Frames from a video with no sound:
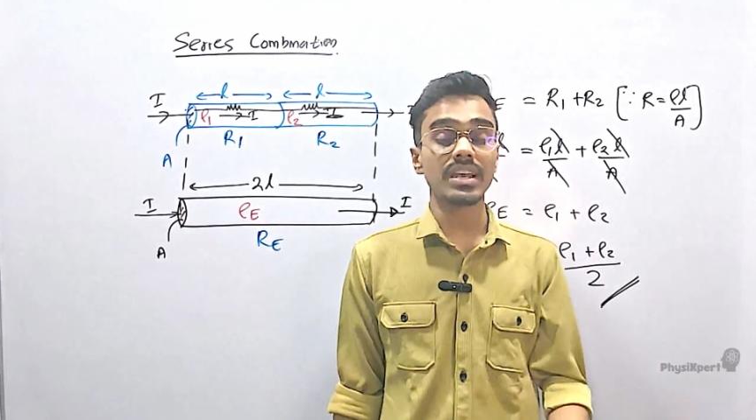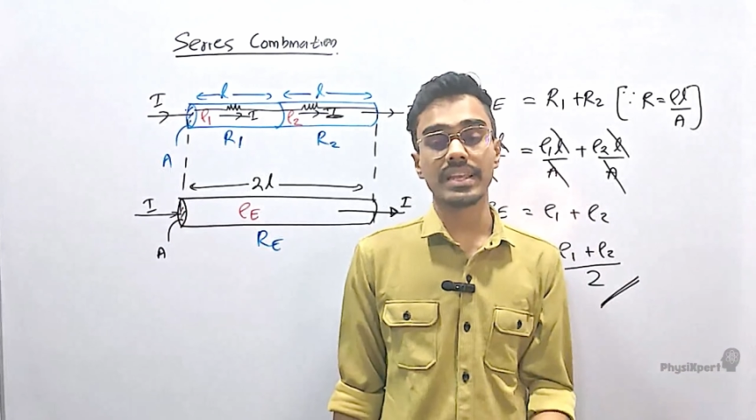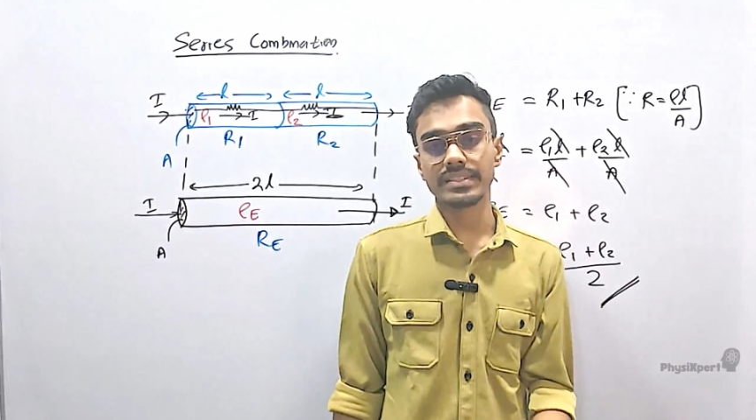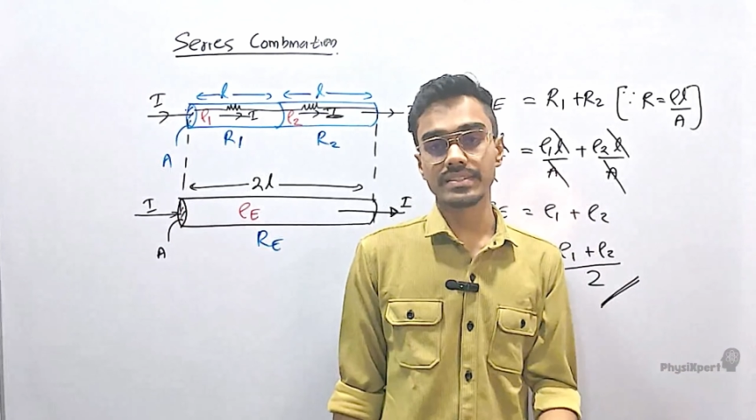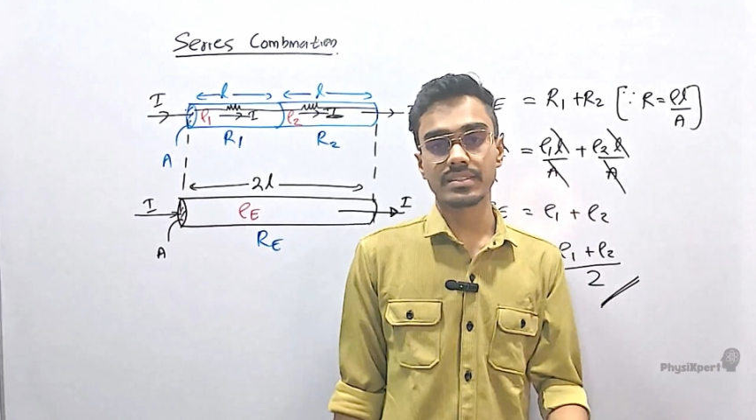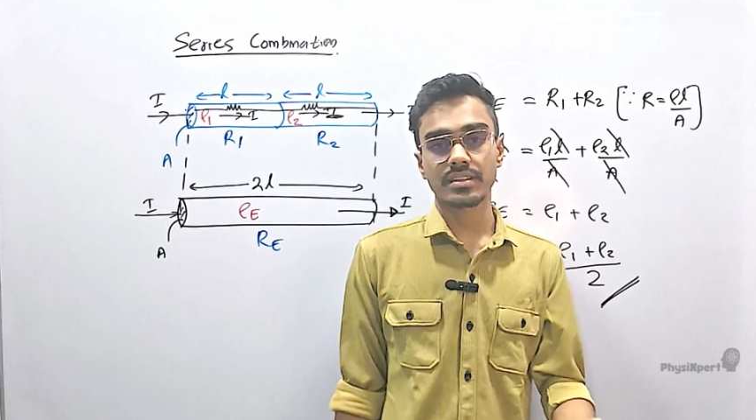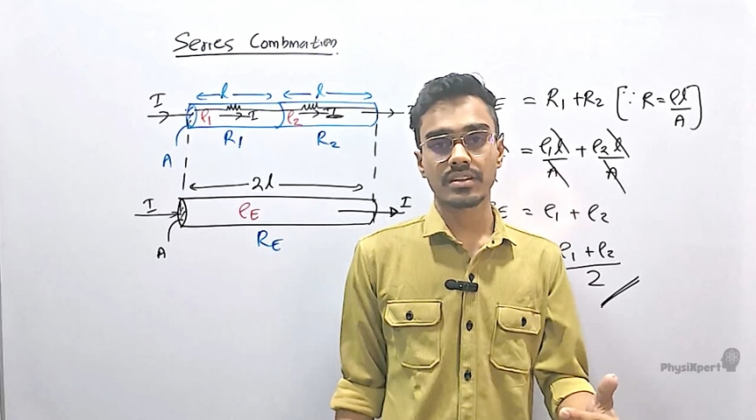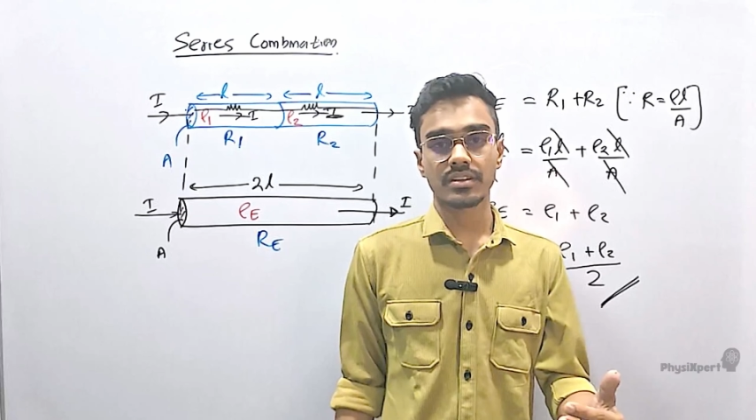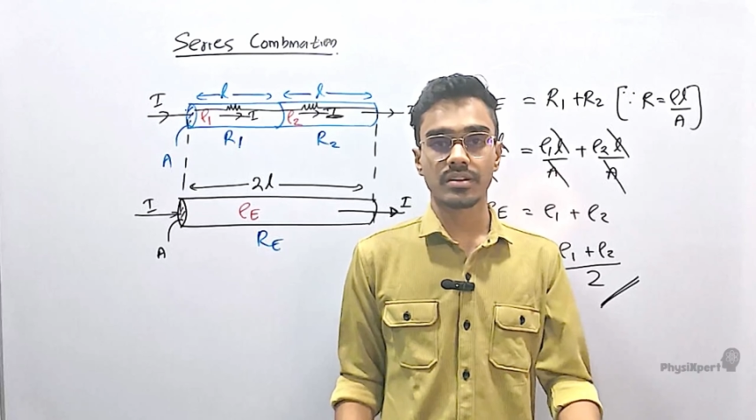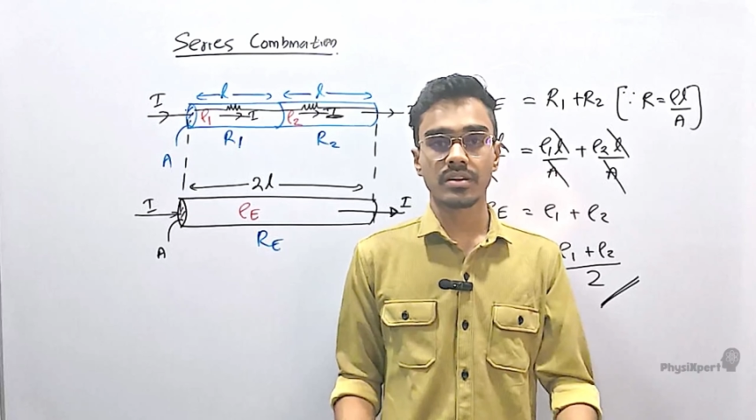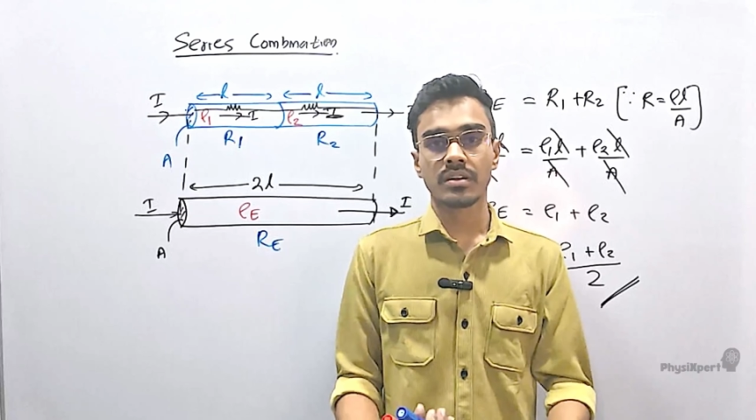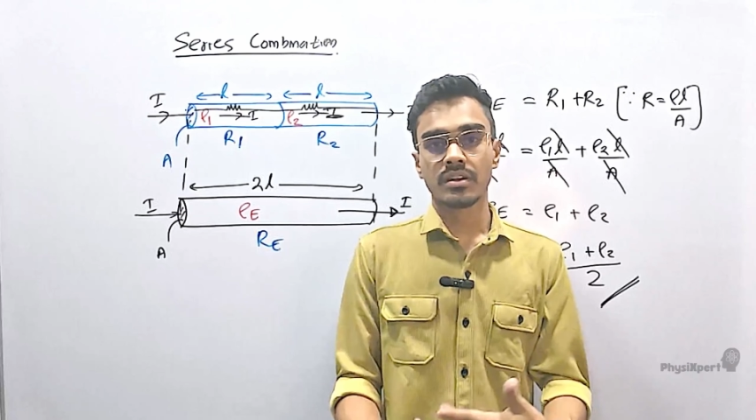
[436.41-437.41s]
lengths
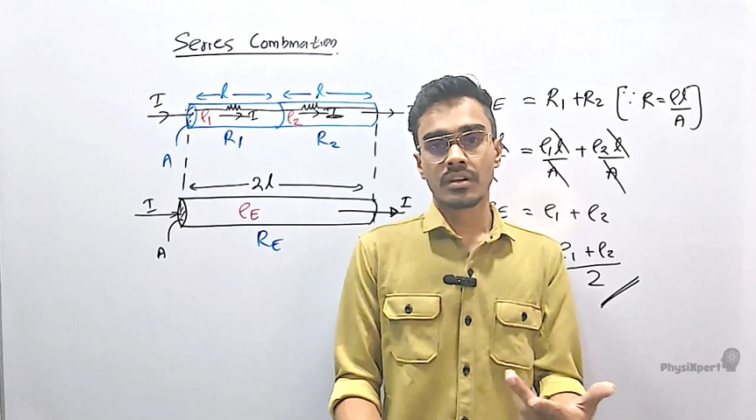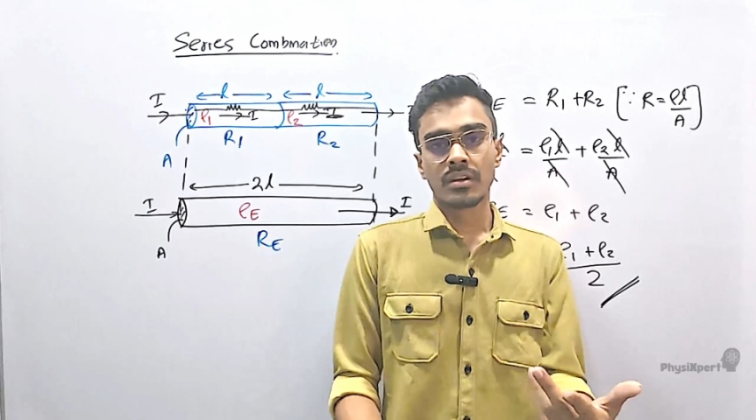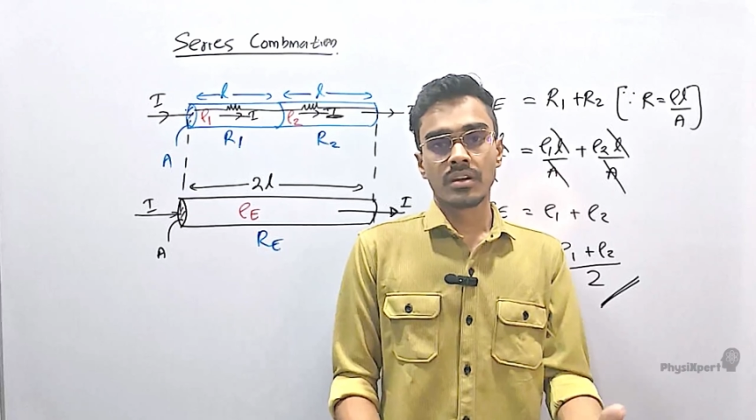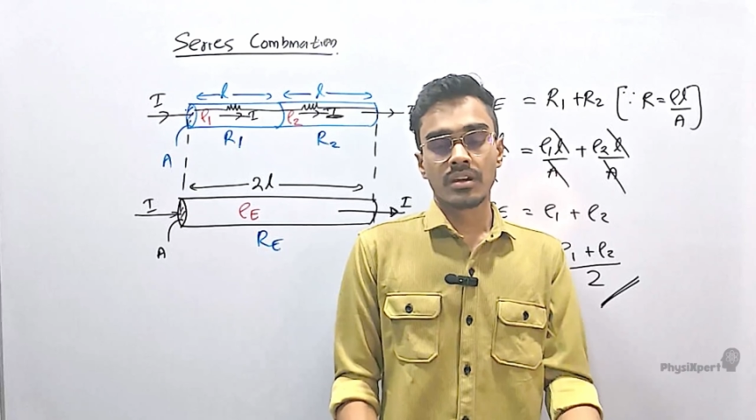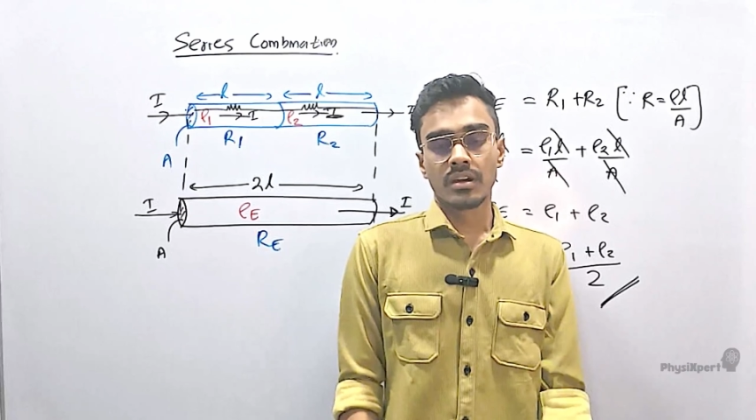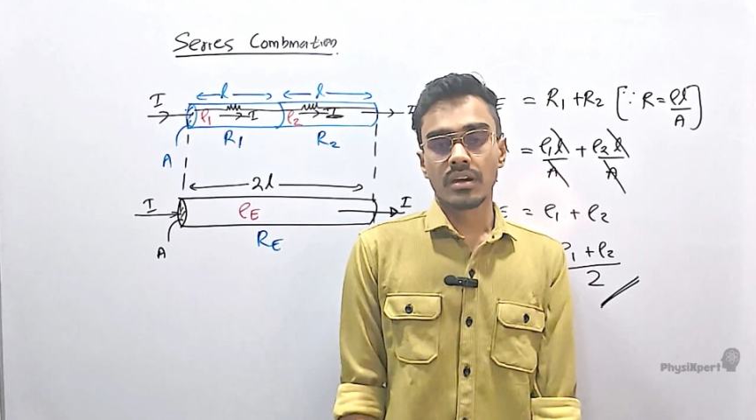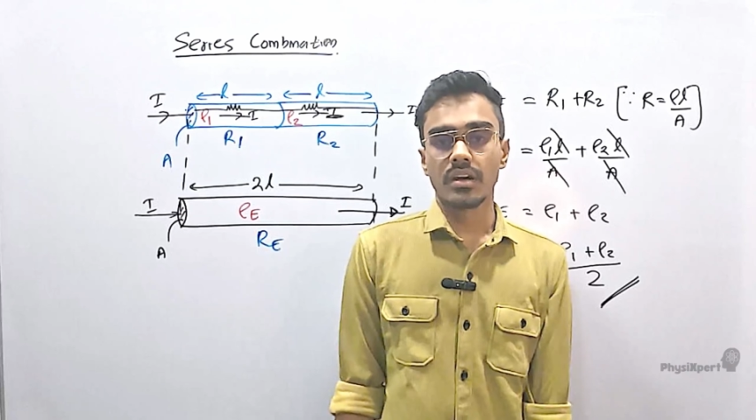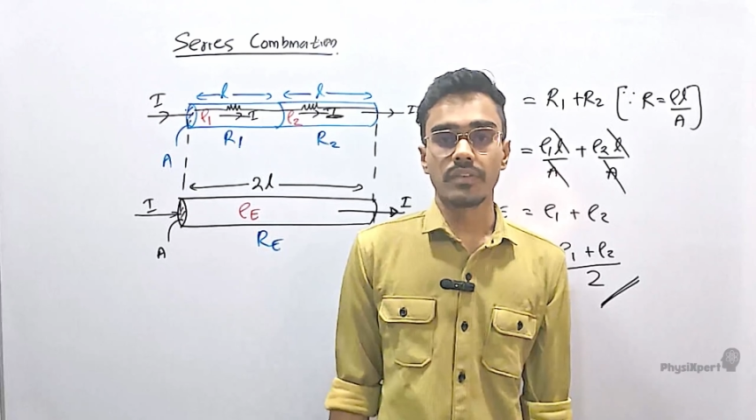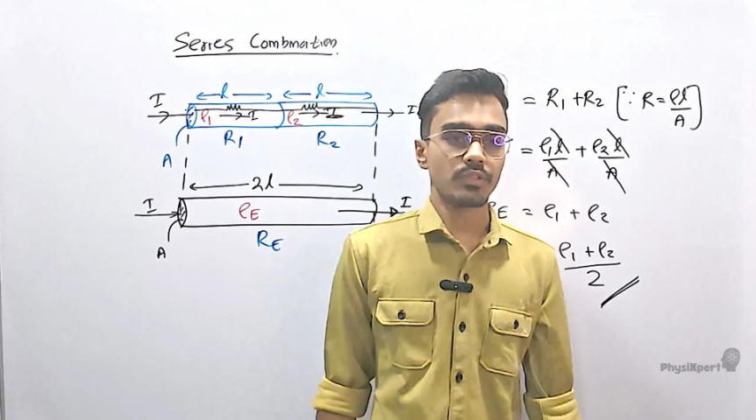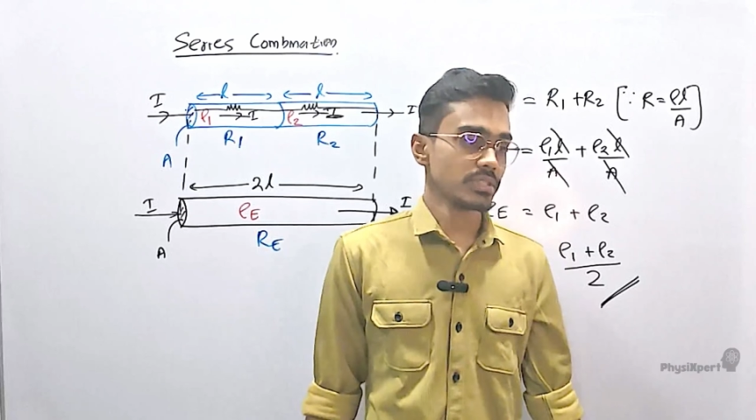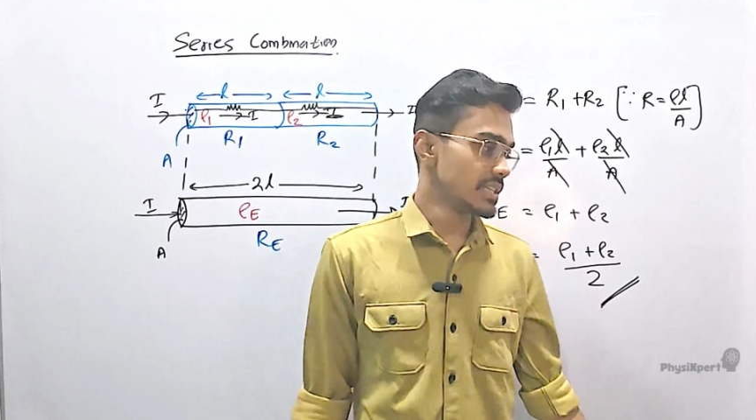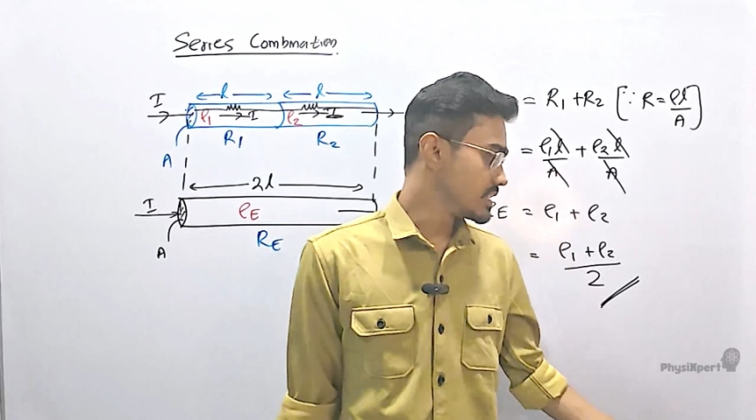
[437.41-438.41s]

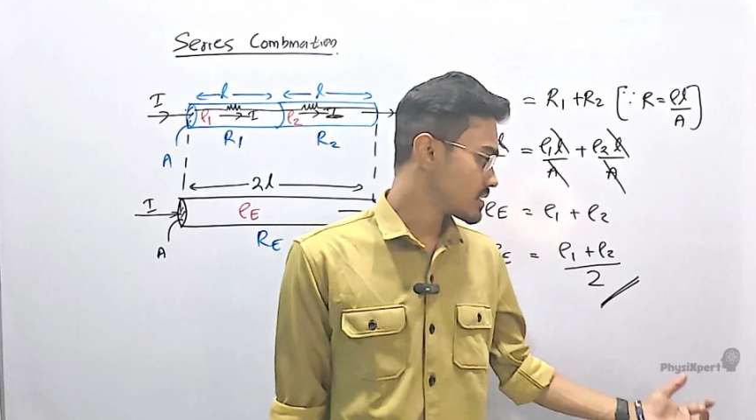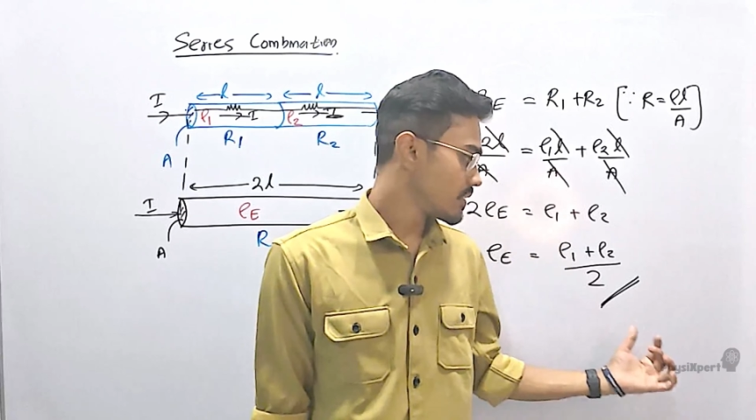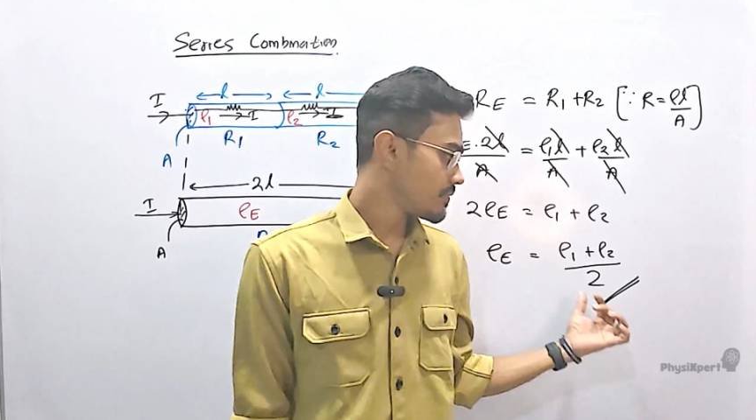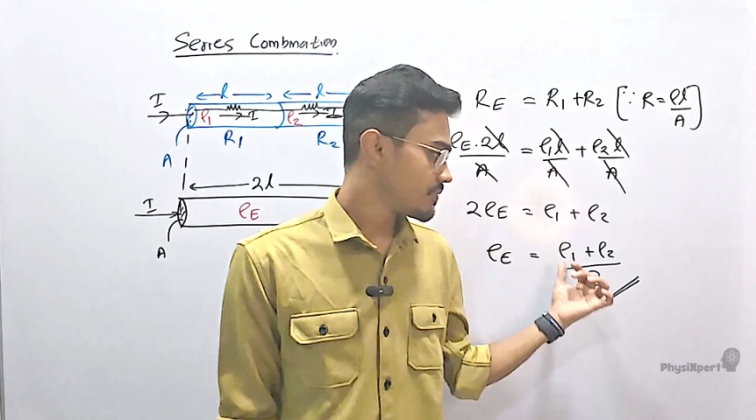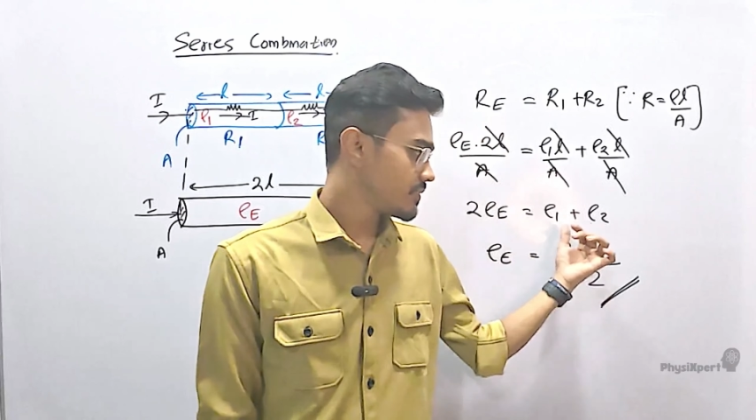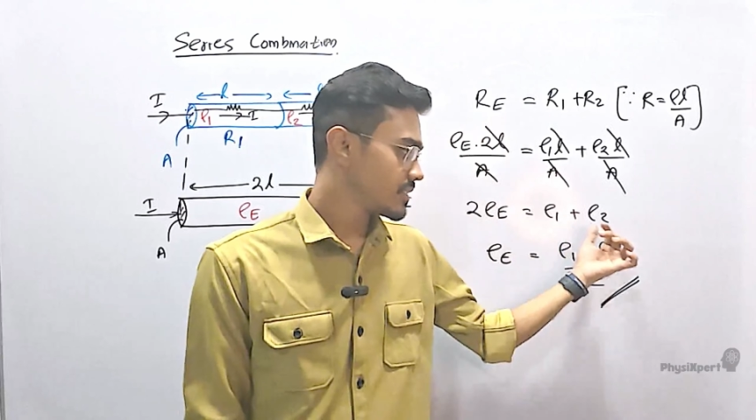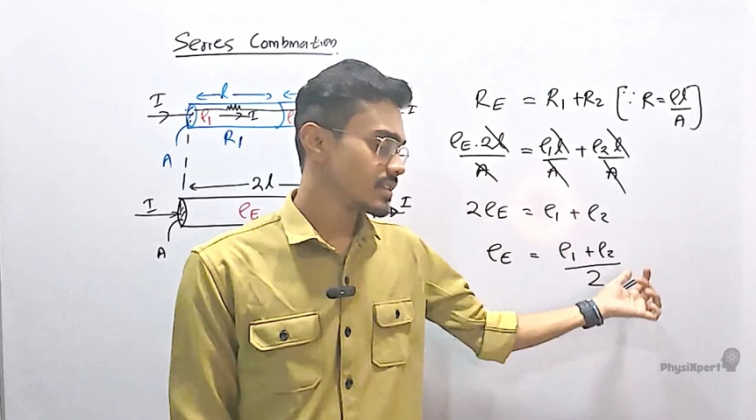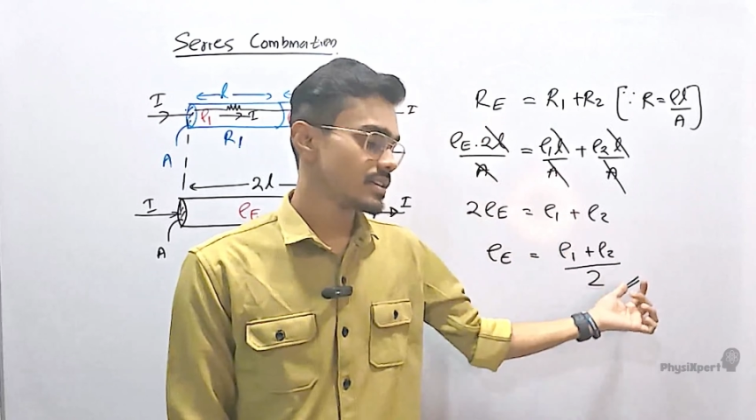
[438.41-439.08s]
for the ease of